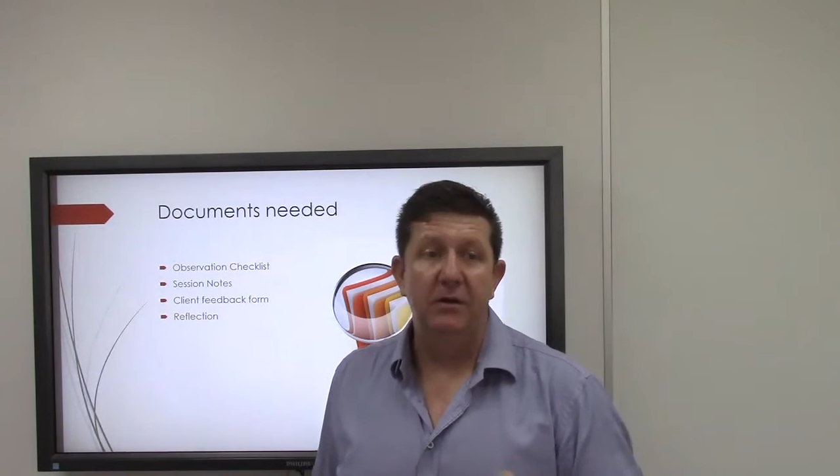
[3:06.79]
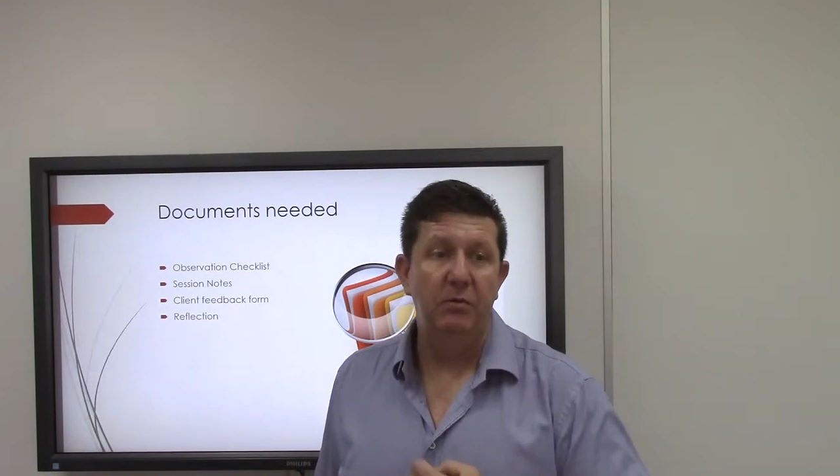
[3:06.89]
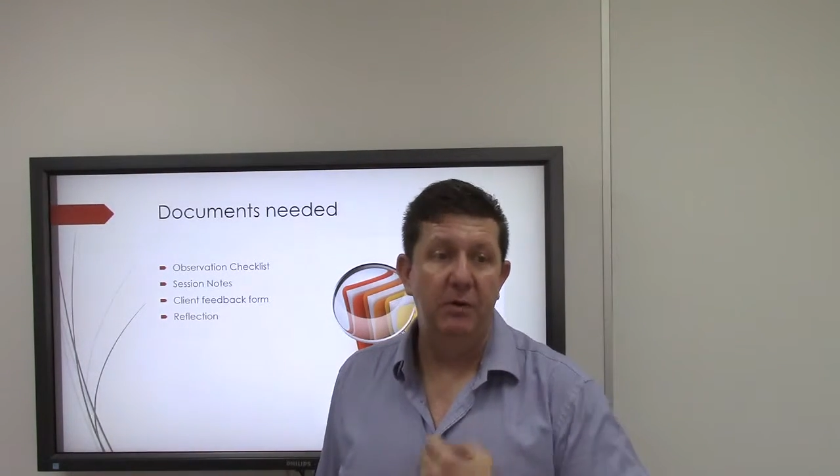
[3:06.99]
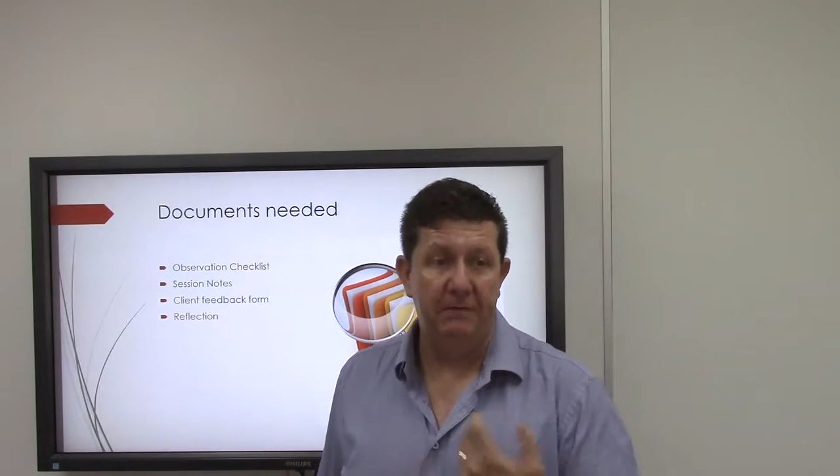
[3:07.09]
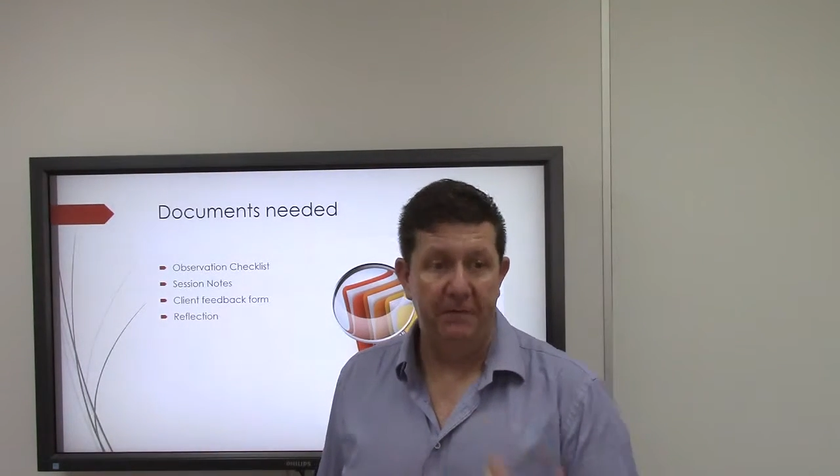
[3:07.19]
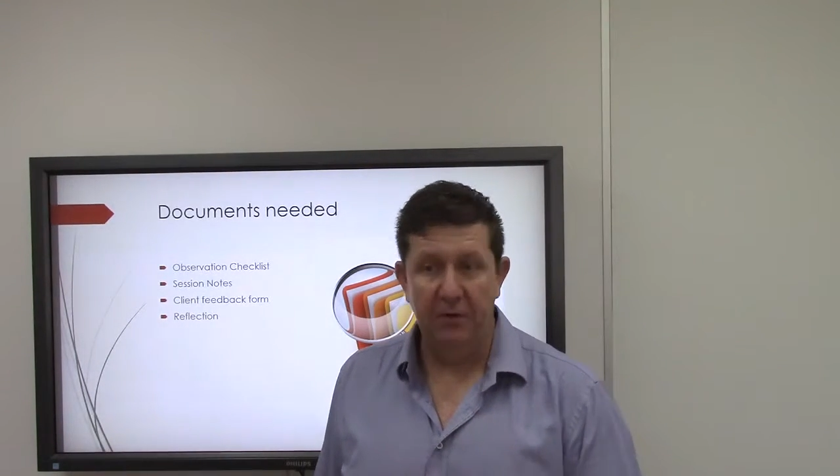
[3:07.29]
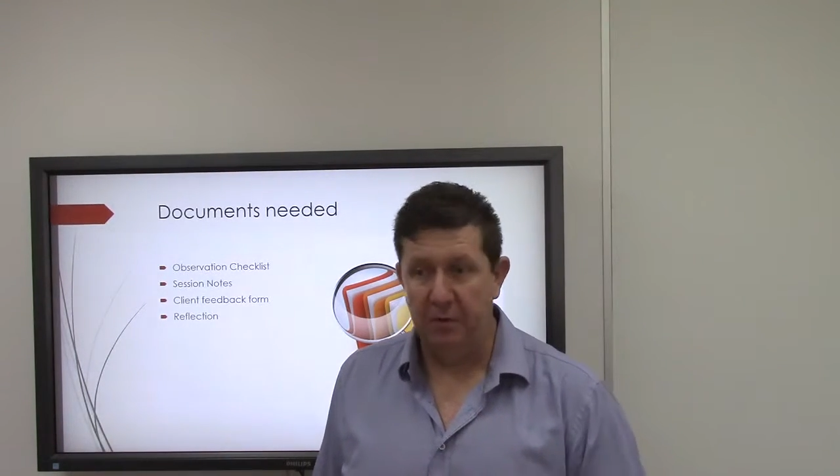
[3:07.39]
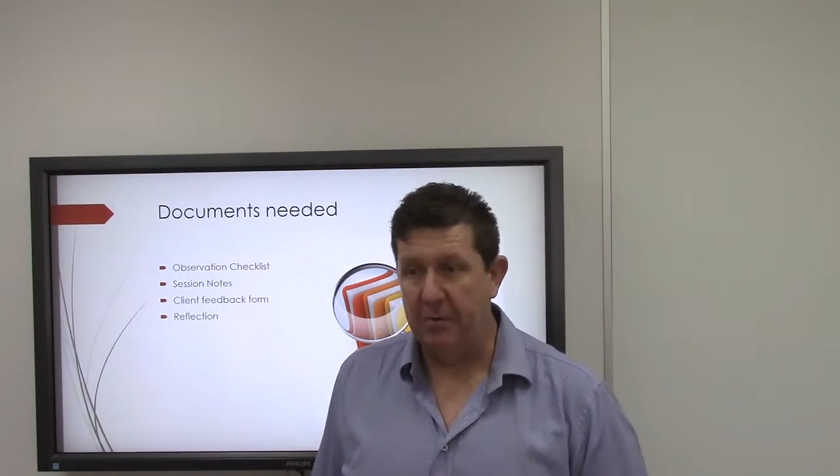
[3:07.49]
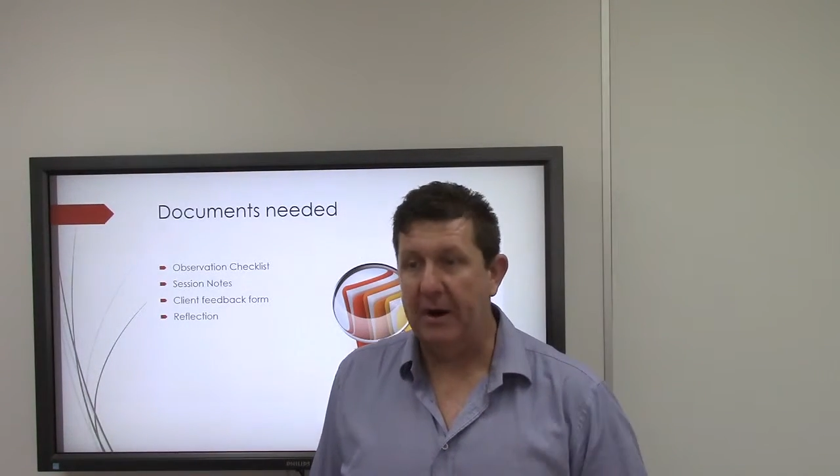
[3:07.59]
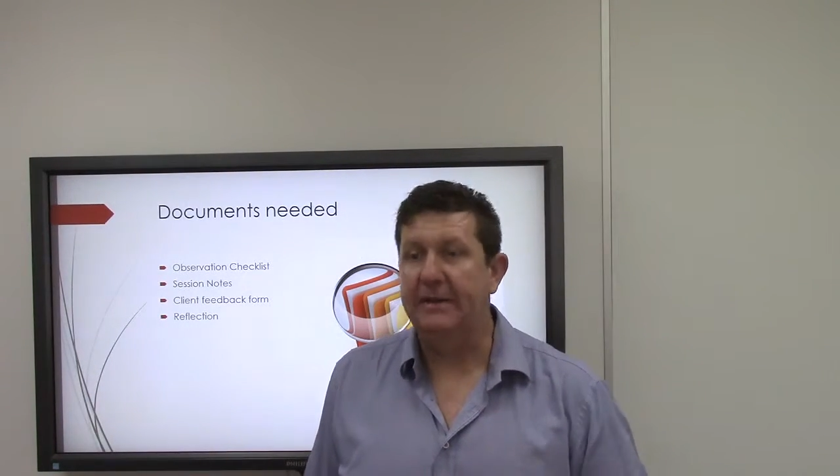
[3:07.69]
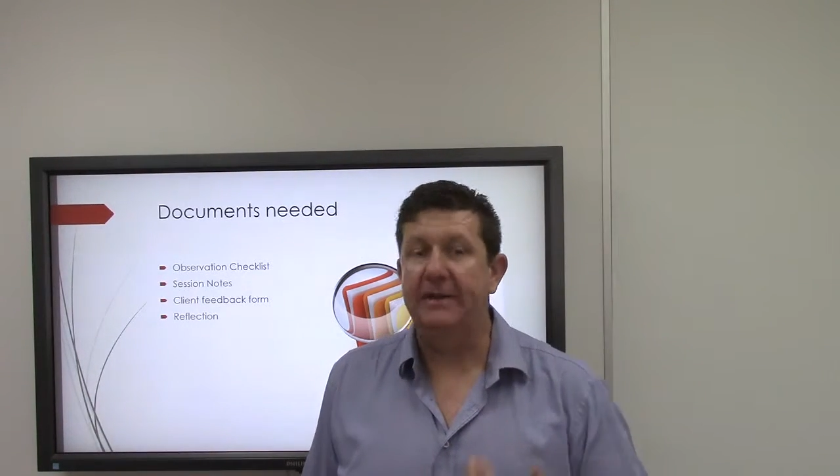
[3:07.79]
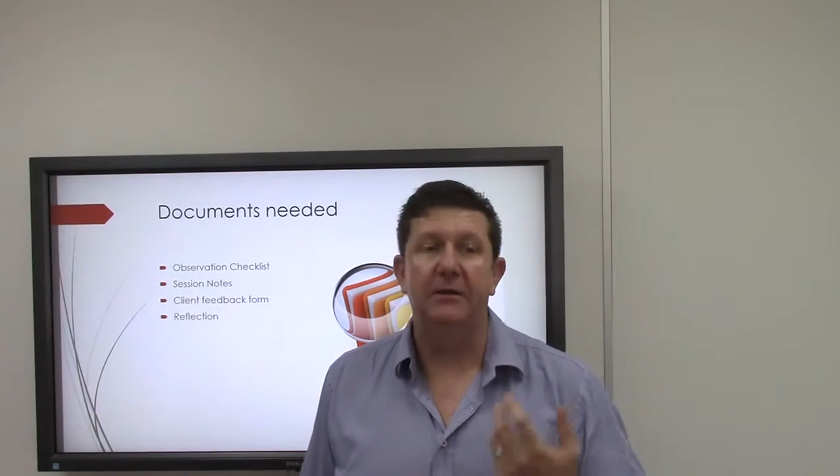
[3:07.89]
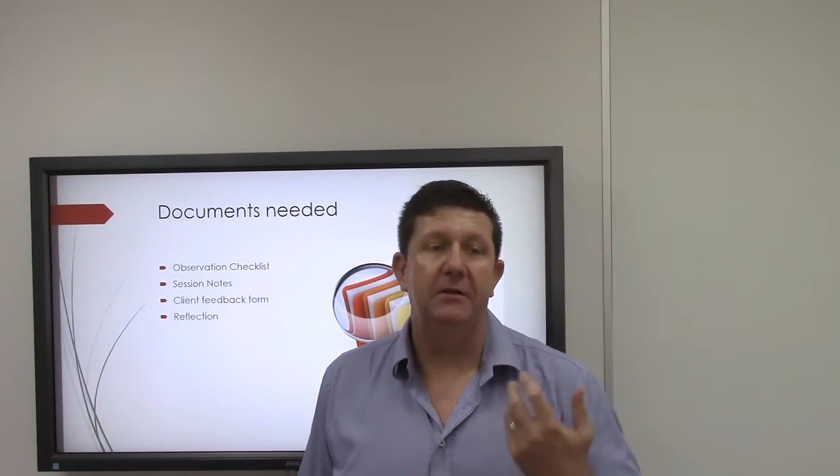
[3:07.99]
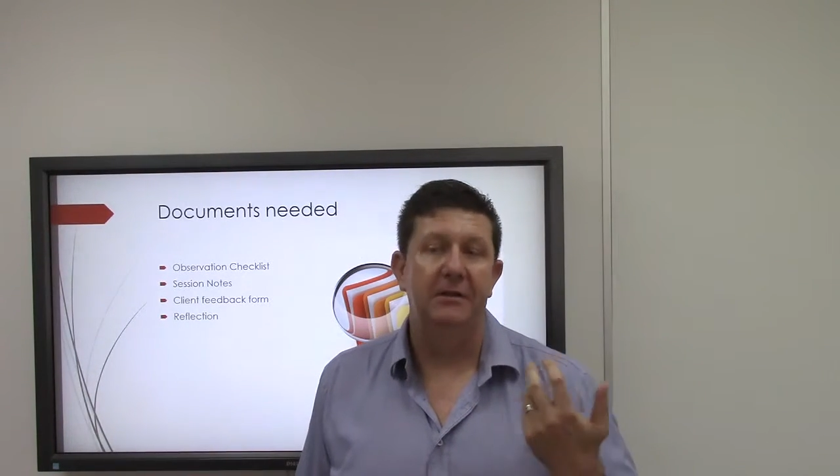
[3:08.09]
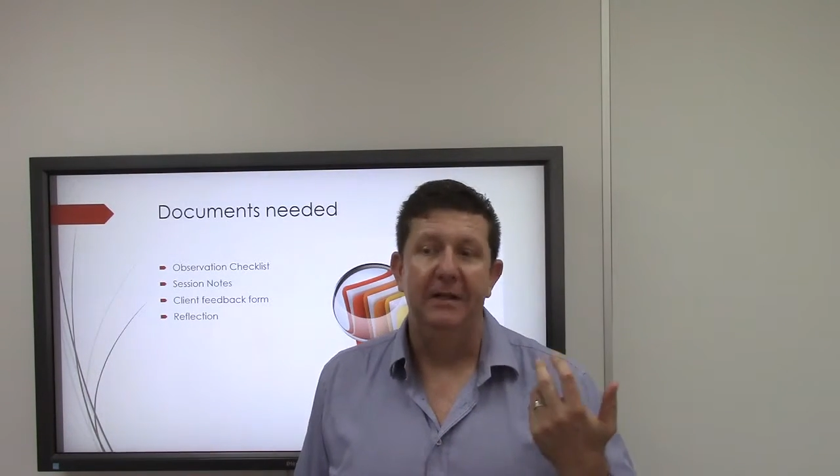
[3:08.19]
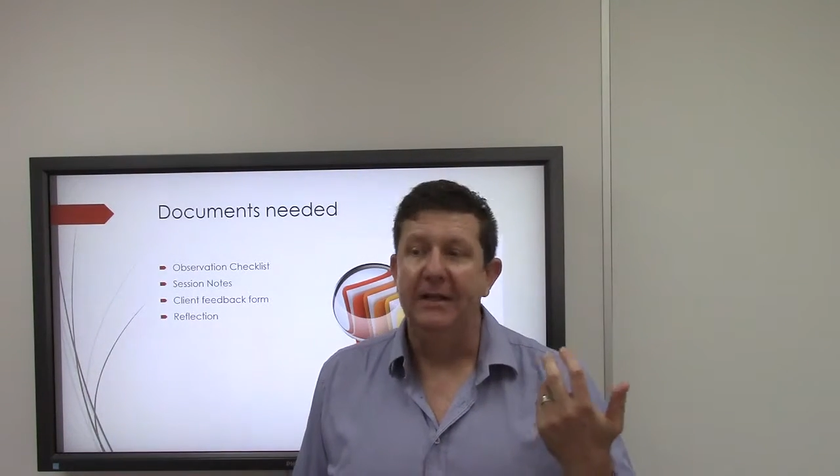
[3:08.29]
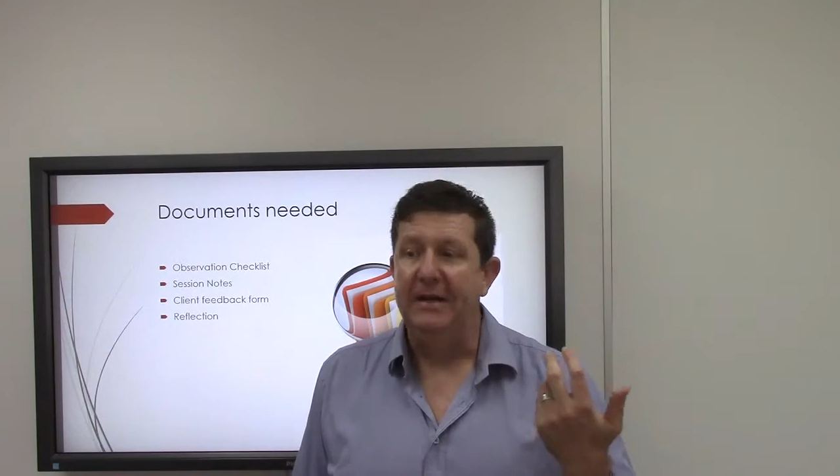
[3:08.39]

with your practical.